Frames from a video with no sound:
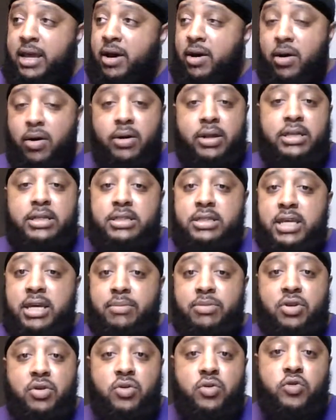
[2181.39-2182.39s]
All these
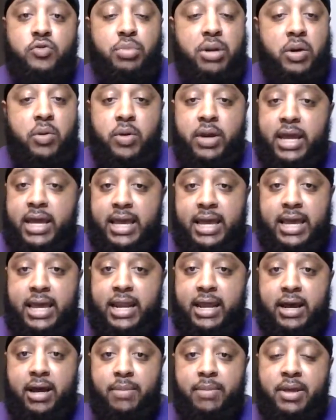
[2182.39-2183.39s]
simp dudes blowing their head
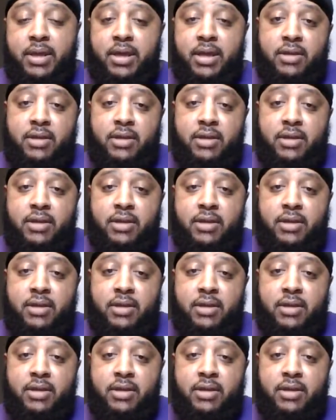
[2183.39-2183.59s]
up.